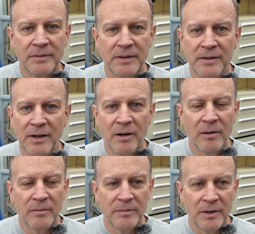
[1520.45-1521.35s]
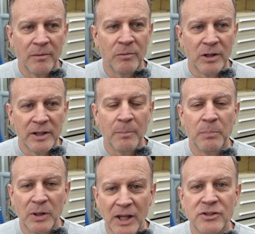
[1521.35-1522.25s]
really a
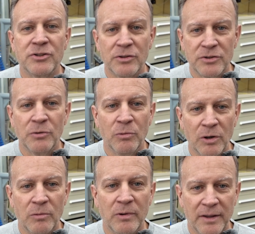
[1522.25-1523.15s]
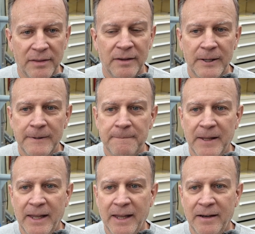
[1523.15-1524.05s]
pleasure to work with.
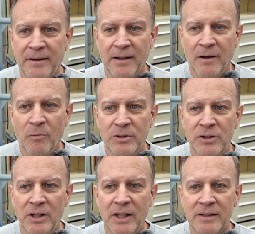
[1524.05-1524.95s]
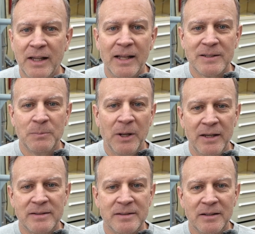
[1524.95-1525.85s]
And when you hit that
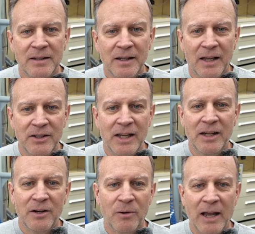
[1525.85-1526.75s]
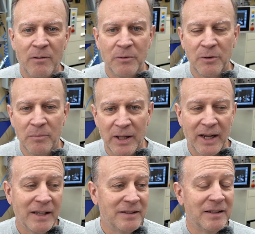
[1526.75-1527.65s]
space and you get to interact with them
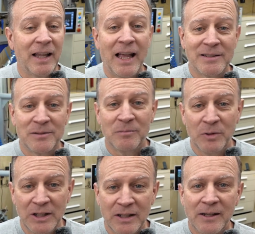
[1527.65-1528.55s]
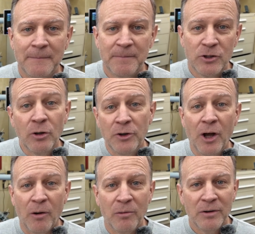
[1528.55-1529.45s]
like I did last week, you'll
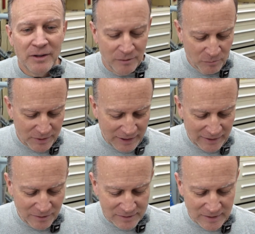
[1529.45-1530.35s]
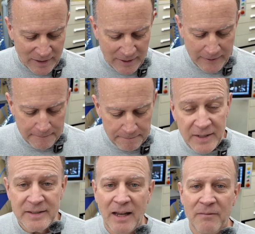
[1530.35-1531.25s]
know what that looks like.
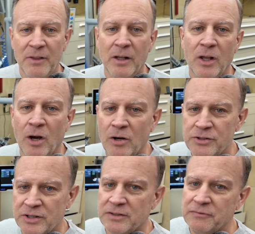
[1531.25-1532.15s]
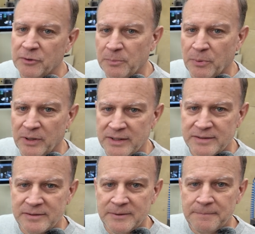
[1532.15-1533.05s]
These have the largest
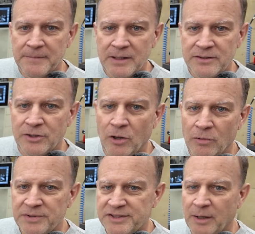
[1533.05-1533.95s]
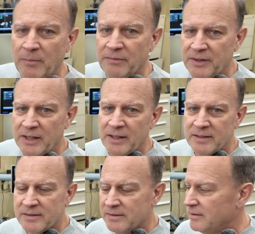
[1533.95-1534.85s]
footprints. So some of
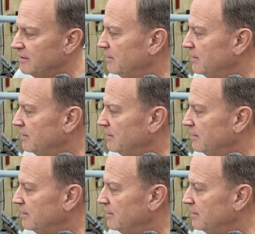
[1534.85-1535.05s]
these